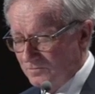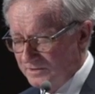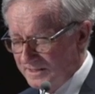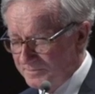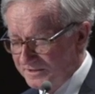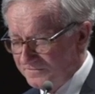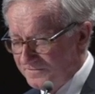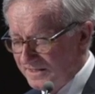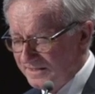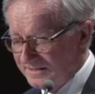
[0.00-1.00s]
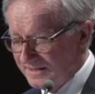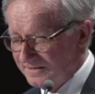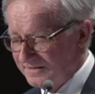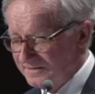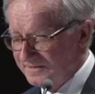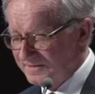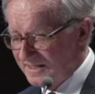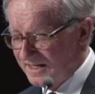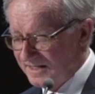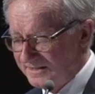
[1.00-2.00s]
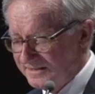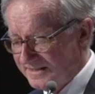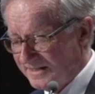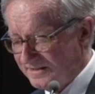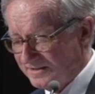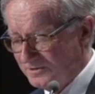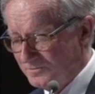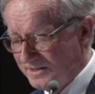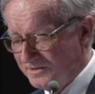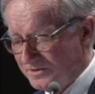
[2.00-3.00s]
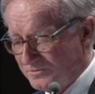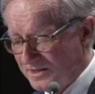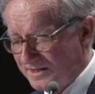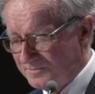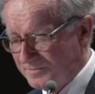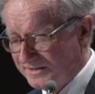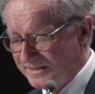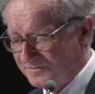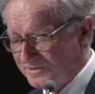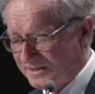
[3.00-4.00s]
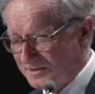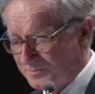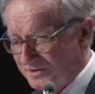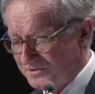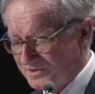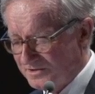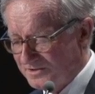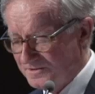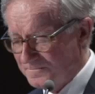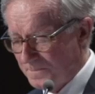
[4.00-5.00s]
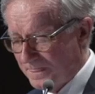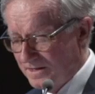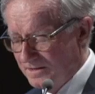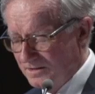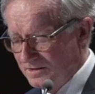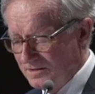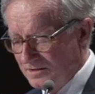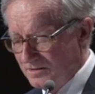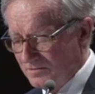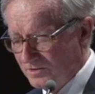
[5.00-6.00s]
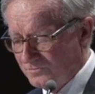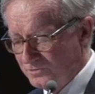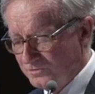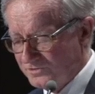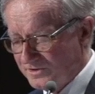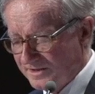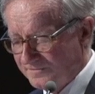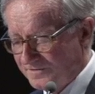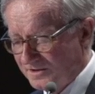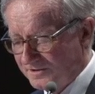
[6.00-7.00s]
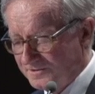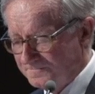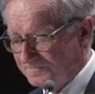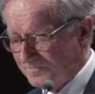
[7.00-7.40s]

Will they be defined other than the highly technical way required by native title processes? What rules do they follow?